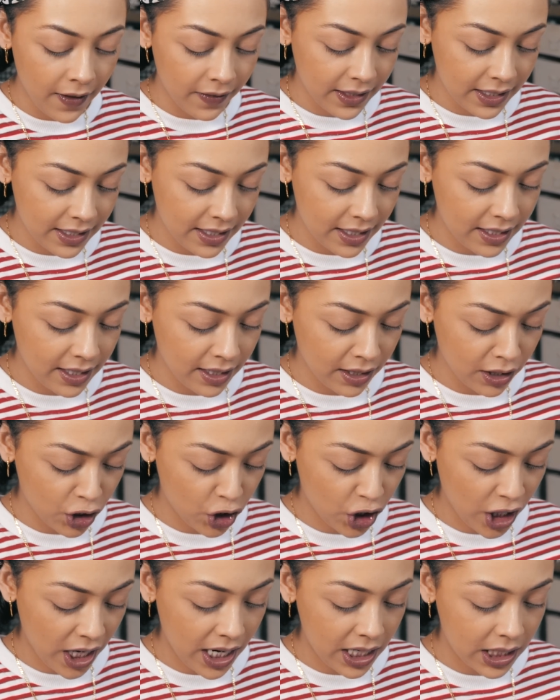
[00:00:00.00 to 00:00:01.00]
This is in the
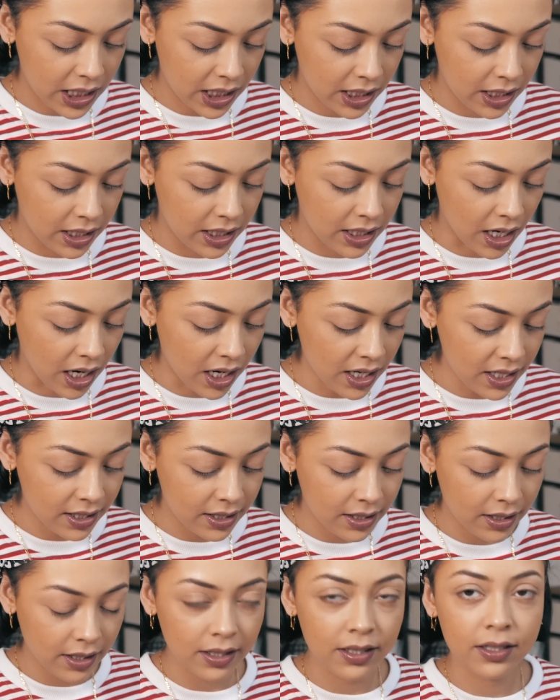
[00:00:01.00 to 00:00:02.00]
shade
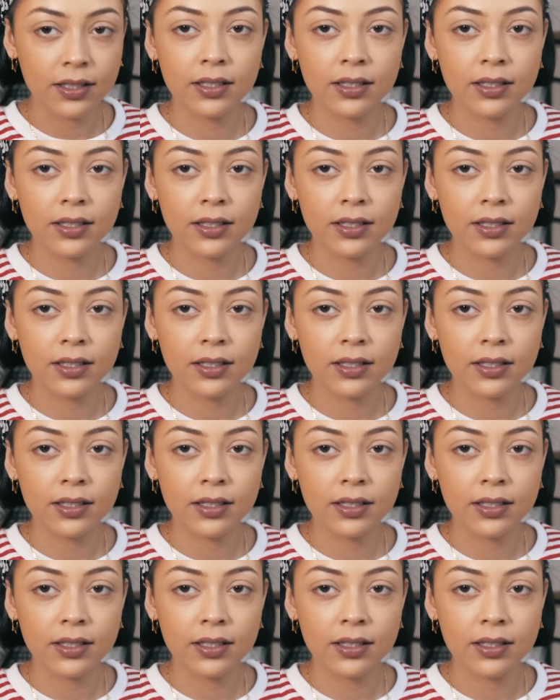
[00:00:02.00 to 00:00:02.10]
Dusk.